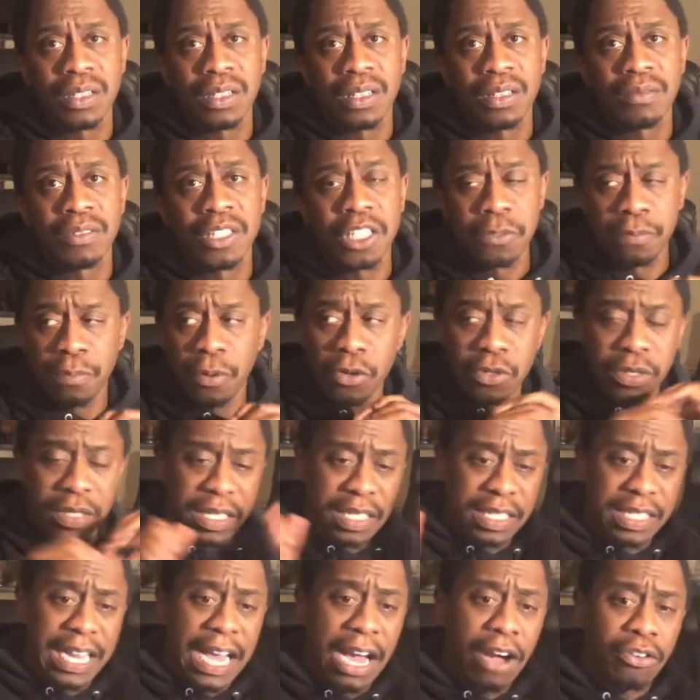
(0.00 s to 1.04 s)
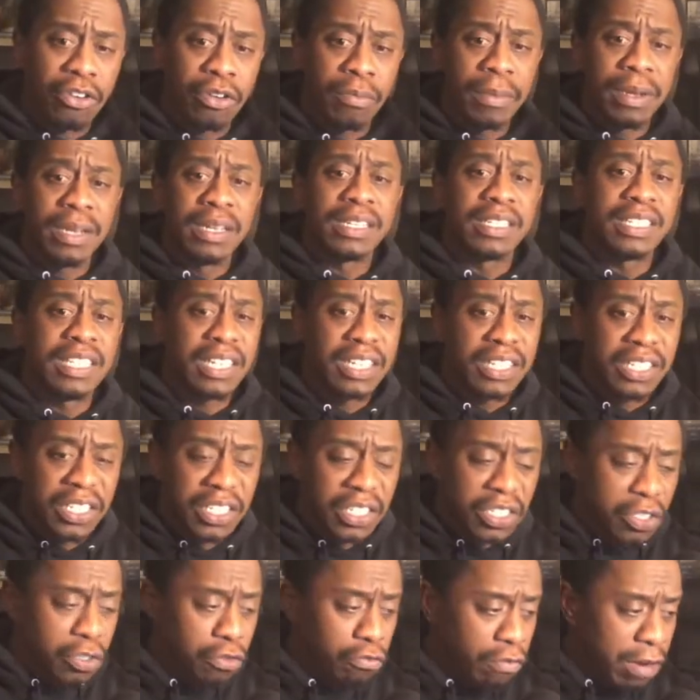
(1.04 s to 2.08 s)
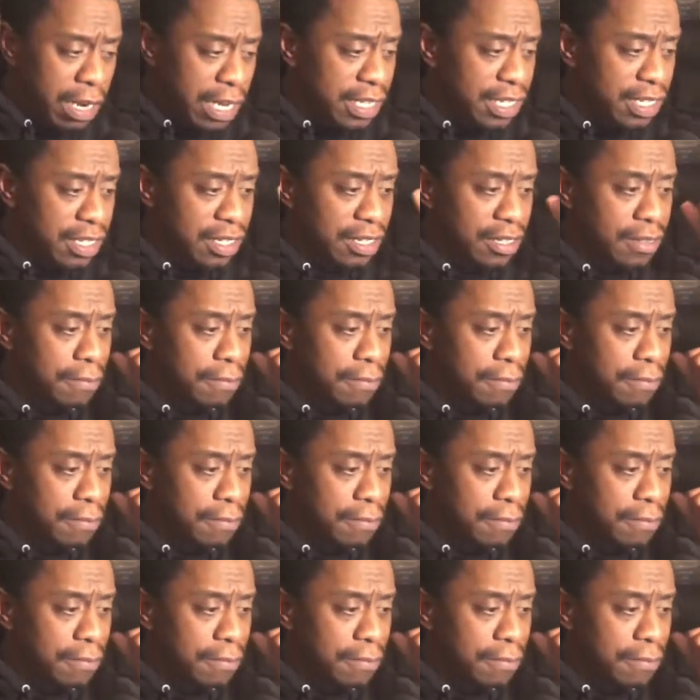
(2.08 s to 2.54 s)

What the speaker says: This person is now committing a citizen's arrest.